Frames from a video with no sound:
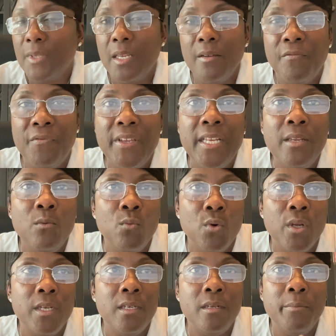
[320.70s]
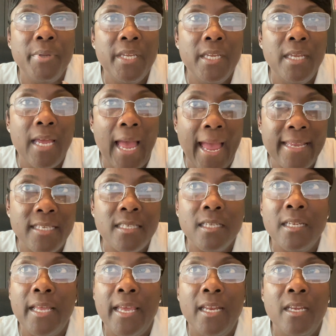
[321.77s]
feeling wanting to be
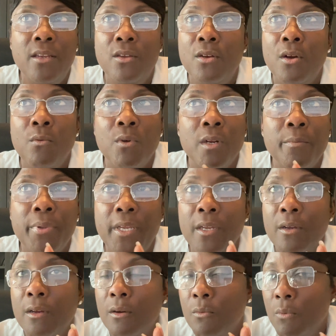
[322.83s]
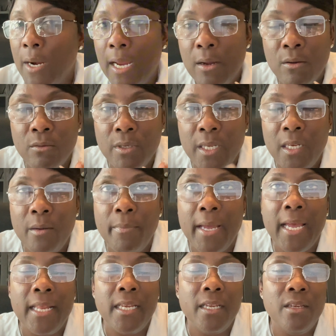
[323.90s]
isolated. You don't want to be around
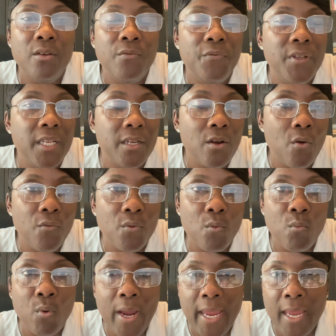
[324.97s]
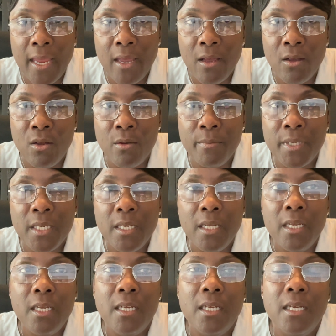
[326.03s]
anybody. You're feeling overwhelmed.
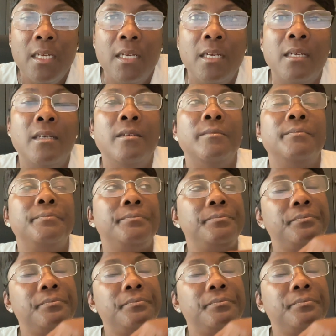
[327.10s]
Um,